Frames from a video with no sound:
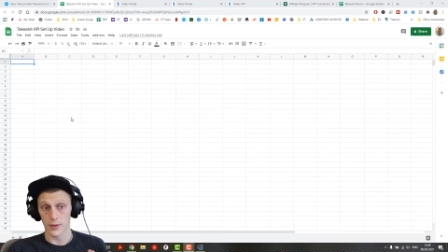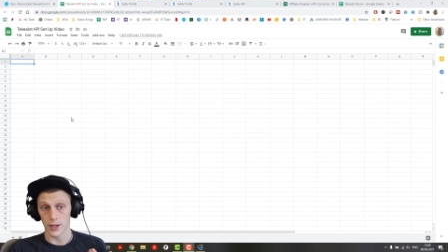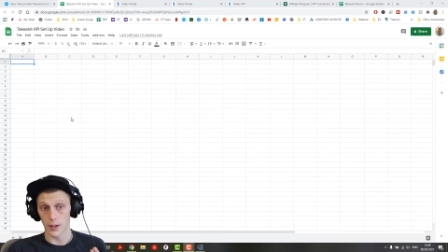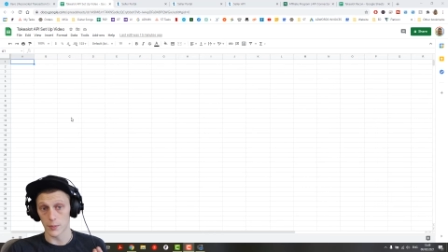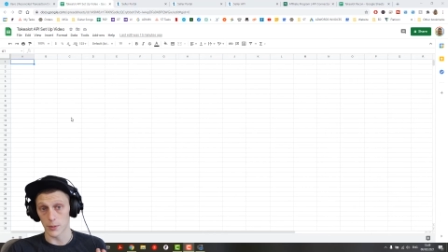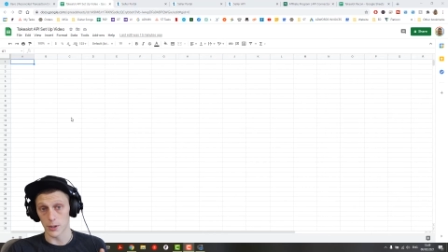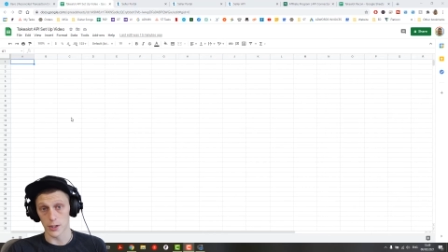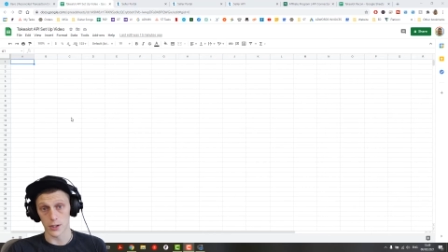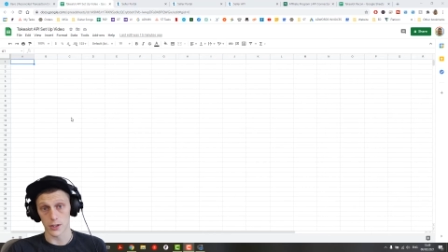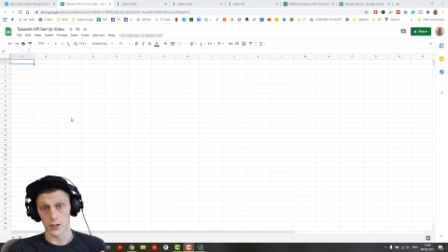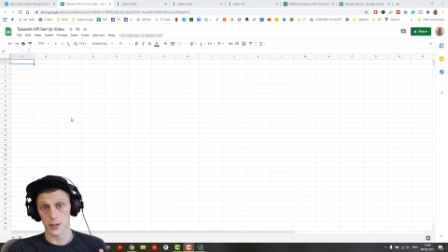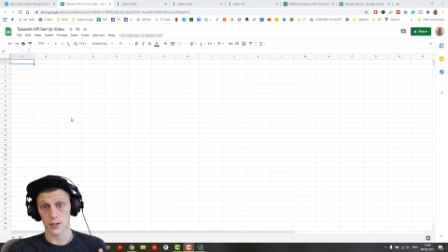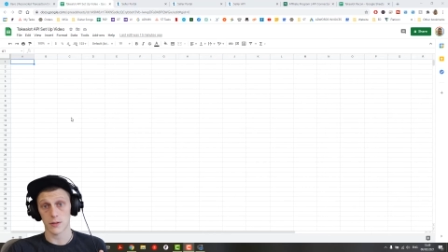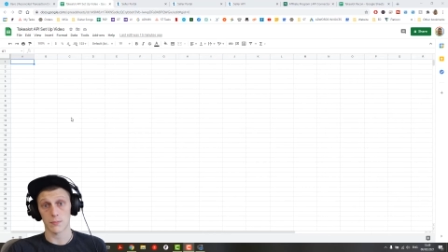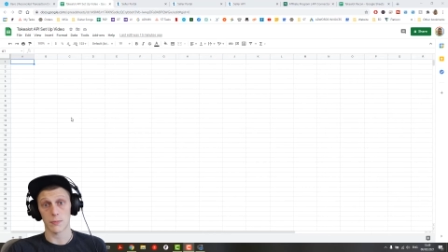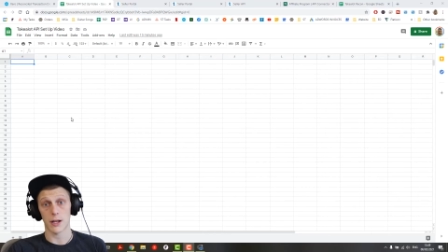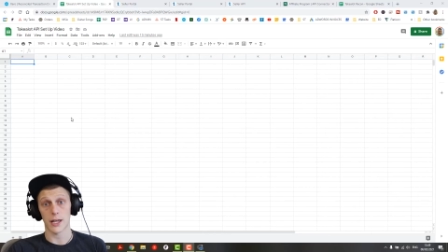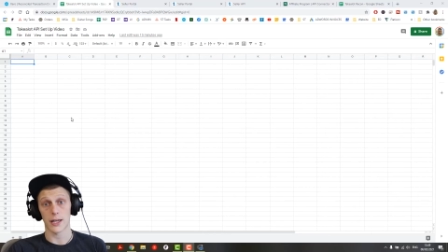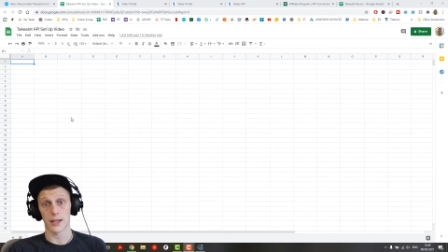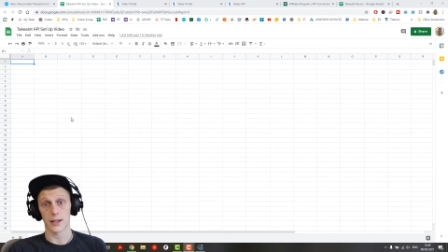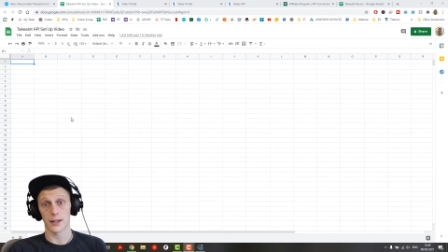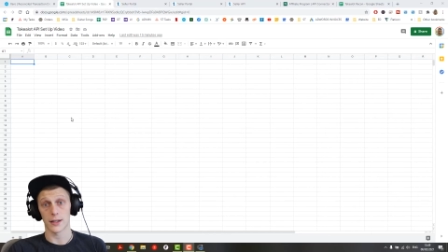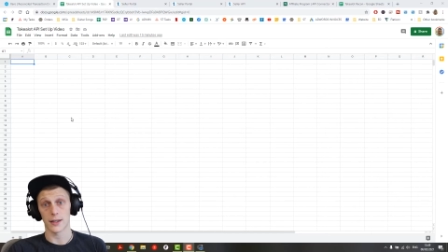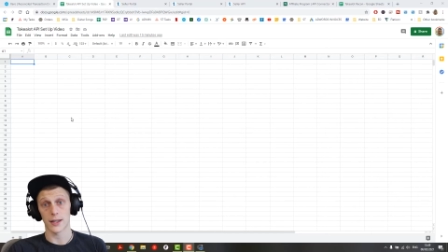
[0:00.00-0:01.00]
I'm going to
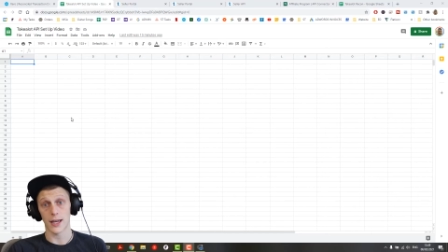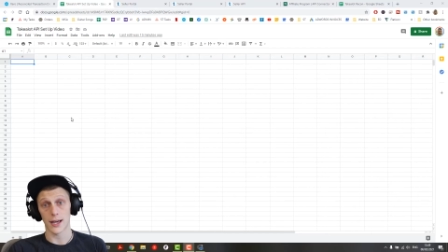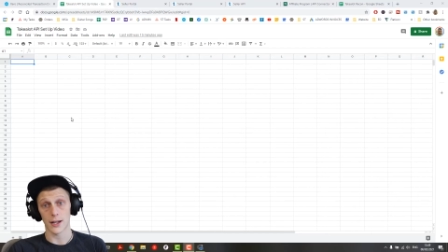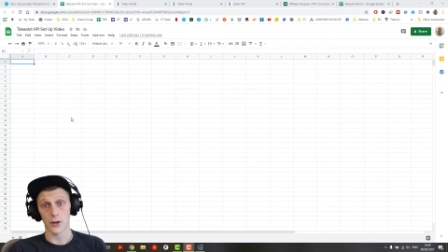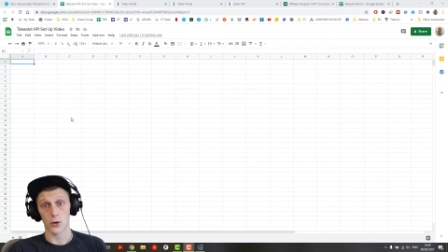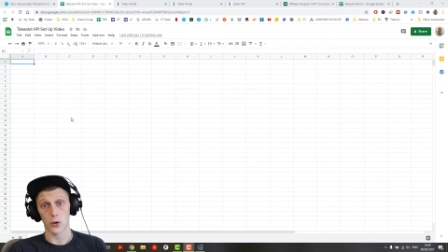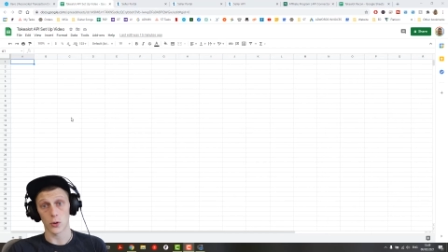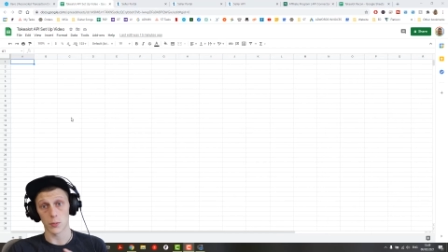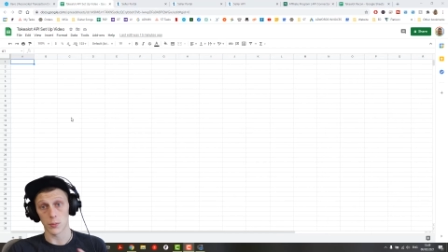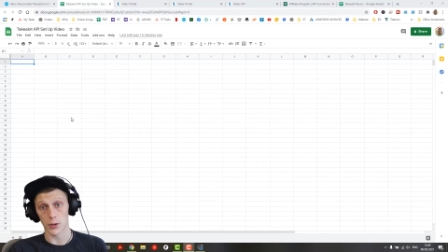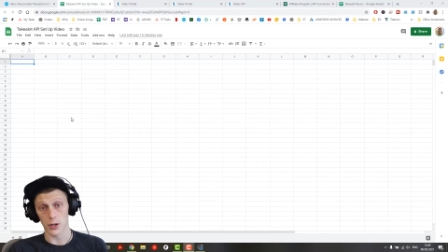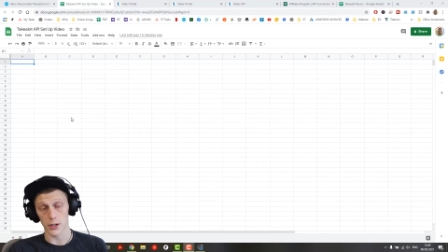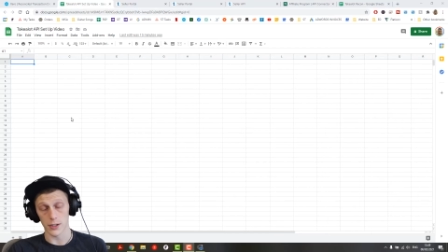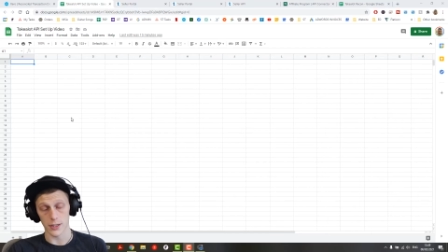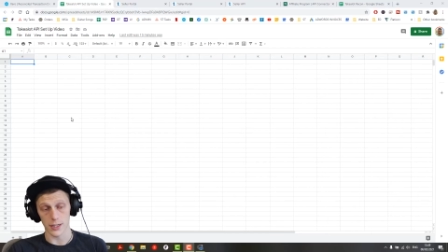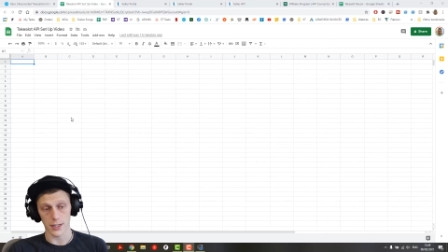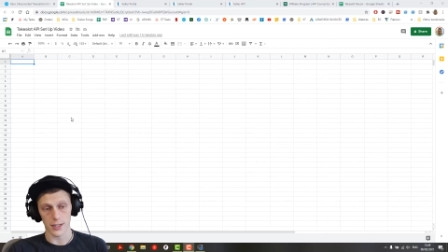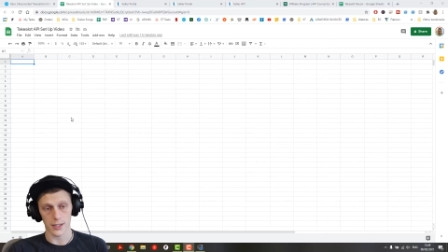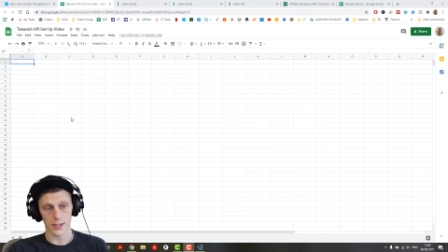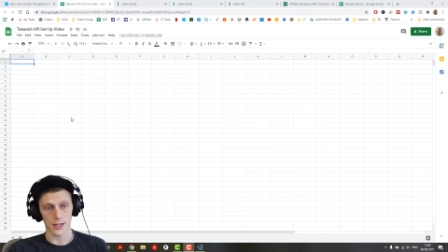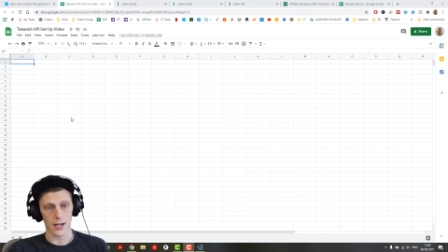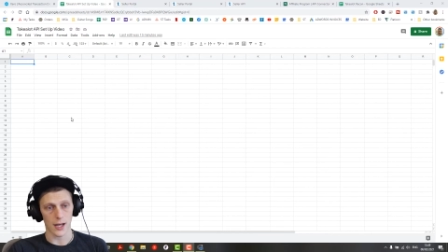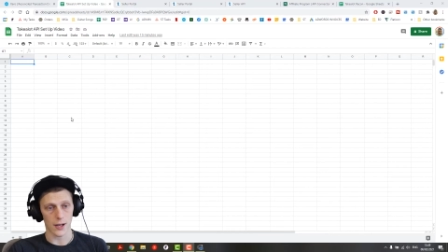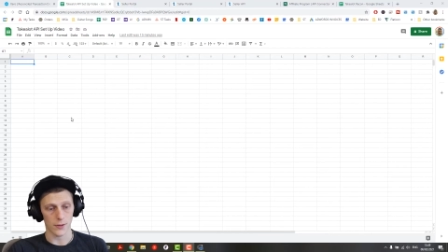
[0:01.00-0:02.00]
explain that whole
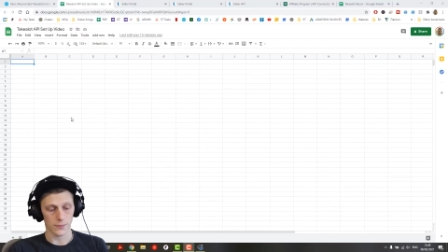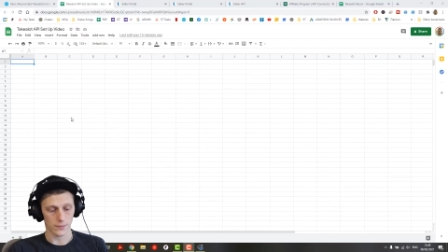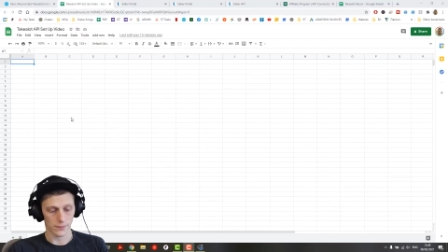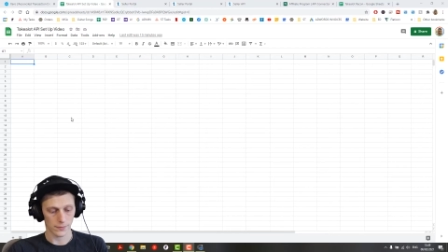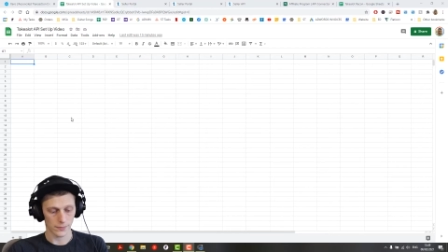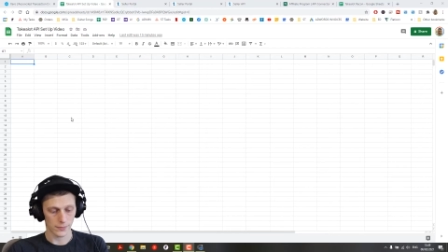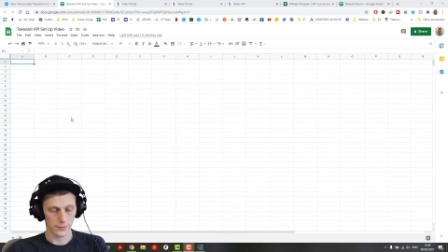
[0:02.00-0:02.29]
process now.